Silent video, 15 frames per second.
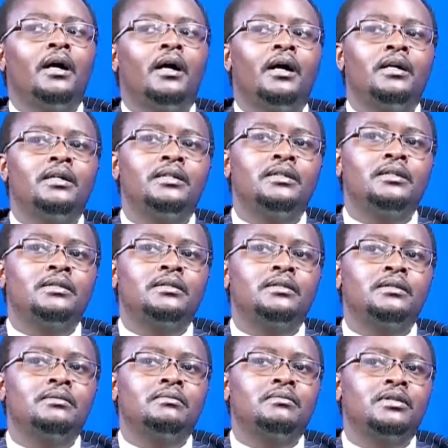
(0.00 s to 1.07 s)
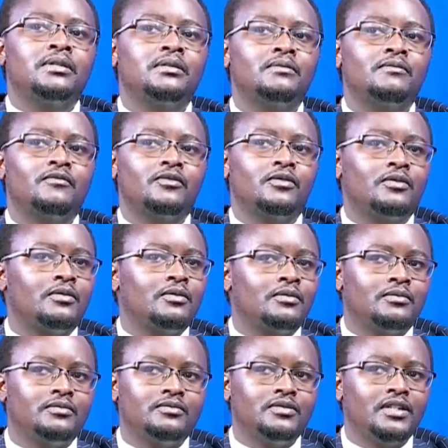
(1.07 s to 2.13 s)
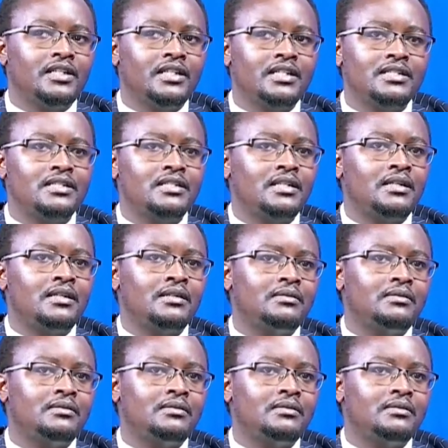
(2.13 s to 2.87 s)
And for various